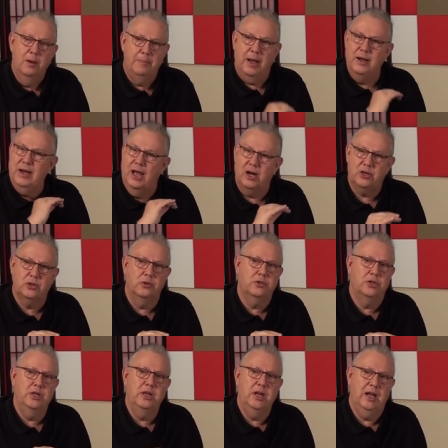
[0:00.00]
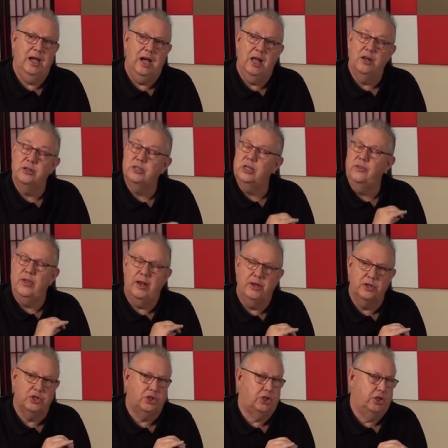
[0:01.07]
by natural genealogy that
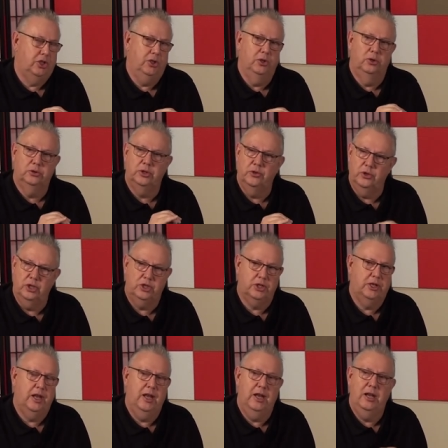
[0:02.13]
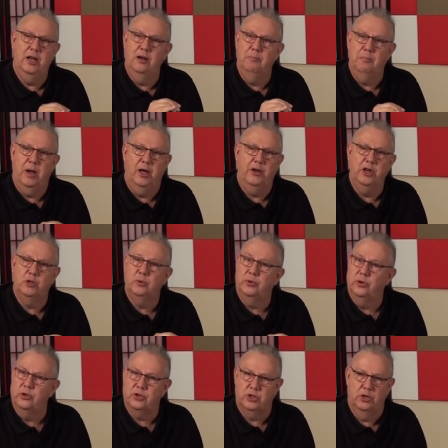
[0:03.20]
is still to this day embodied with
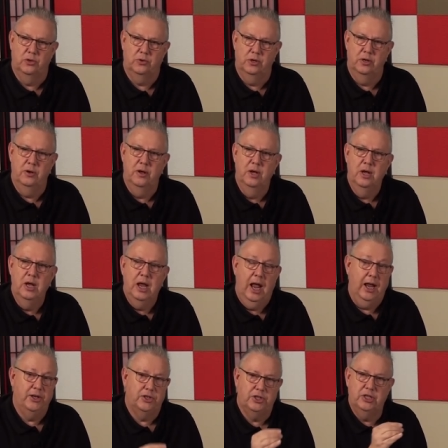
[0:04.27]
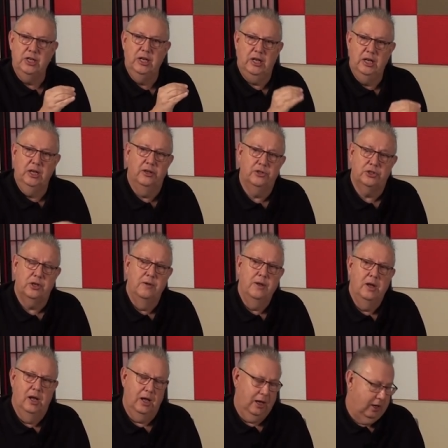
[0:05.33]
her children? And she is,
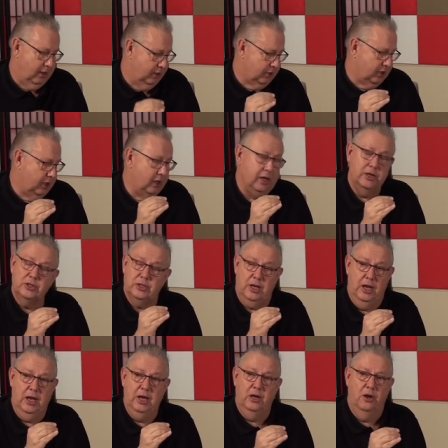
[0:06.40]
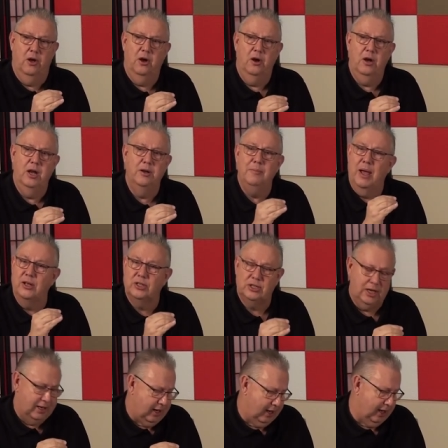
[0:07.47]
uh, she is Hagar in Mount
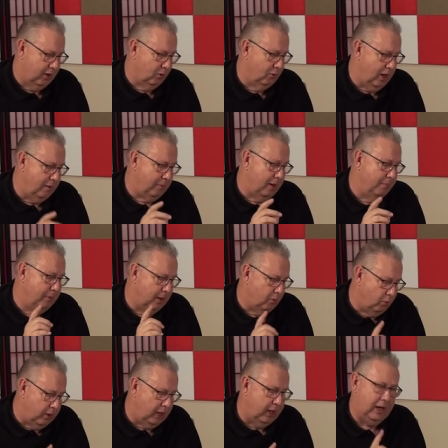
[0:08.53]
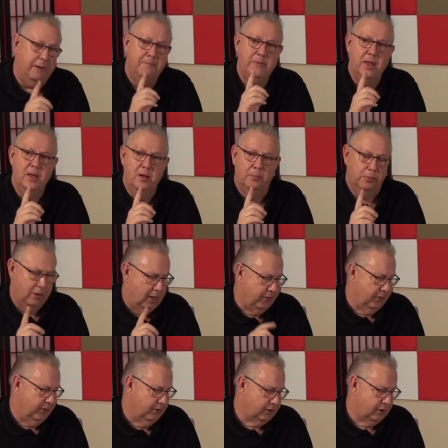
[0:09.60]
Sinai in Arabia. But we,
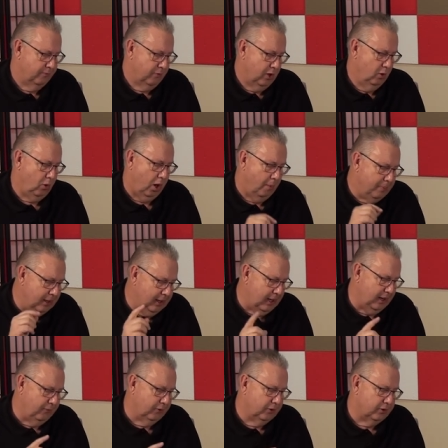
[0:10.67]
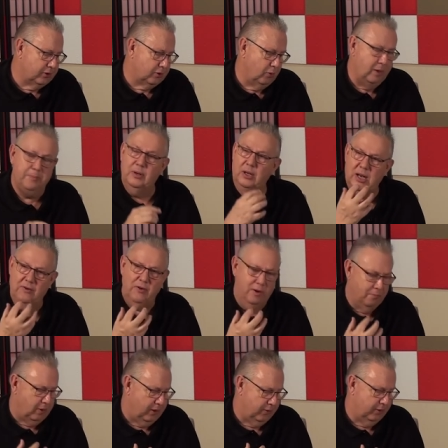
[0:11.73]
brothers, who are believers, we
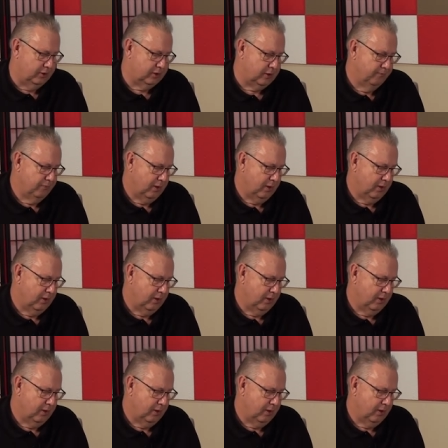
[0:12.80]
believing brothers,